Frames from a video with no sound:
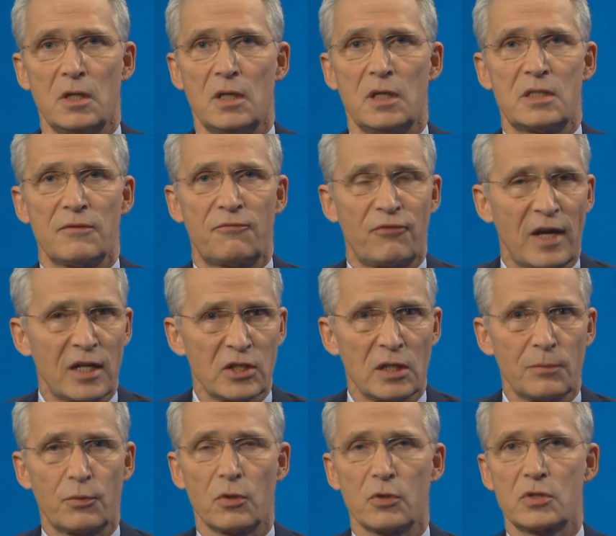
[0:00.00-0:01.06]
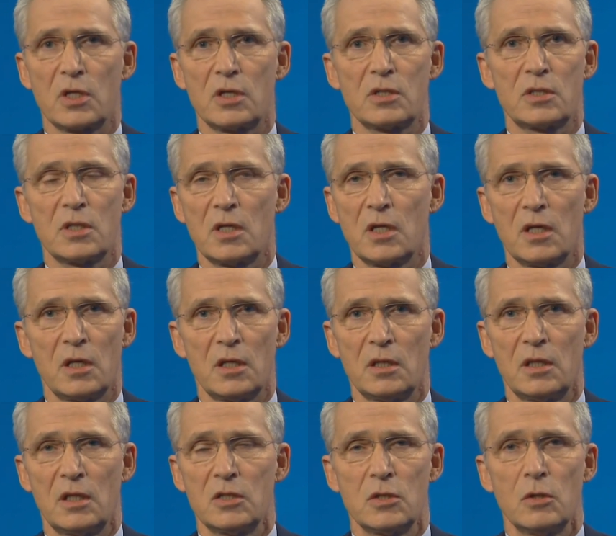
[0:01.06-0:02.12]
It's a fragile process.
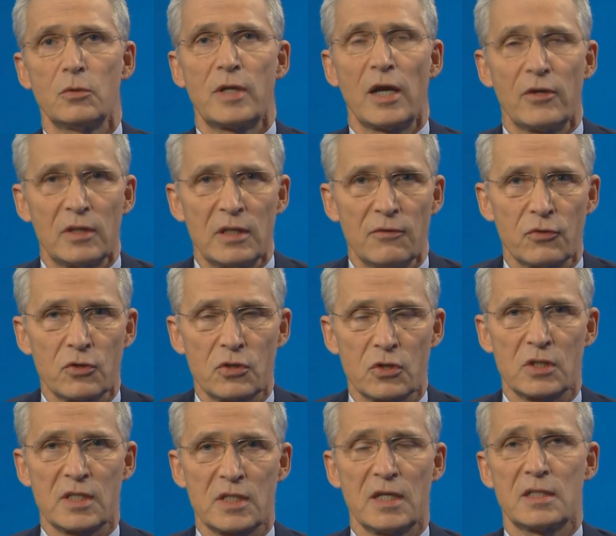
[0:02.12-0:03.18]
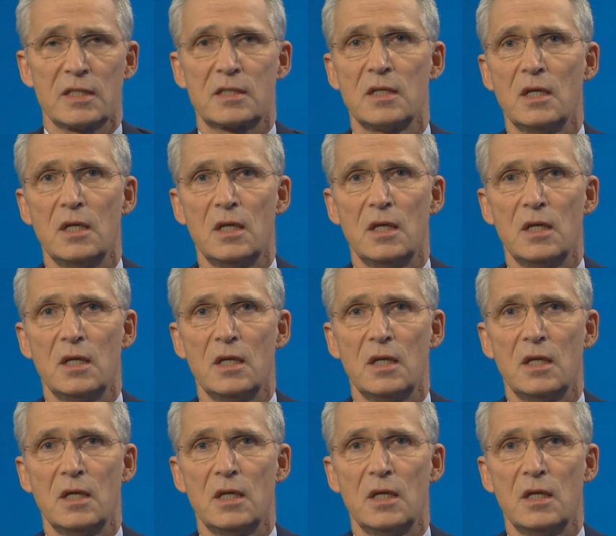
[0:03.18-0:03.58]
There is no guarantee for success,